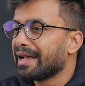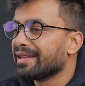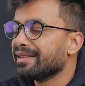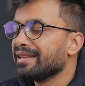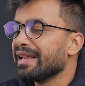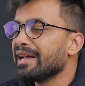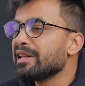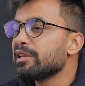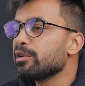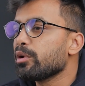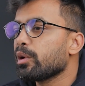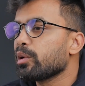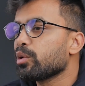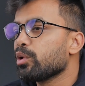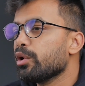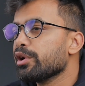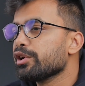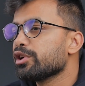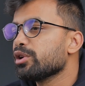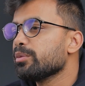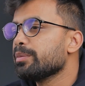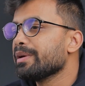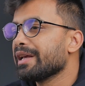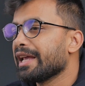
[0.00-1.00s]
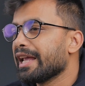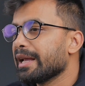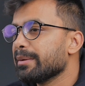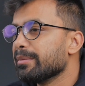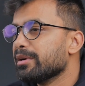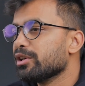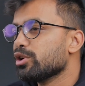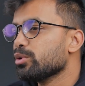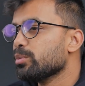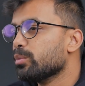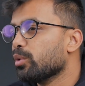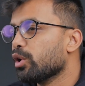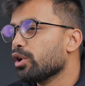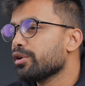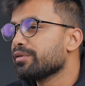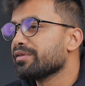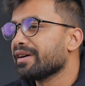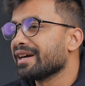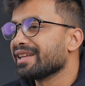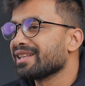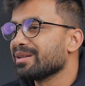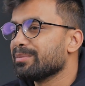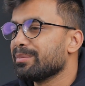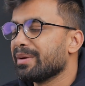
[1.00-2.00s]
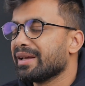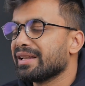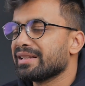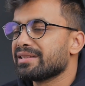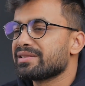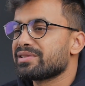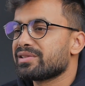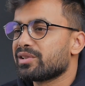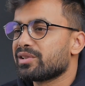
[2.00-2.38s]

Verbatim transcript: and then you're going to be able to modify the main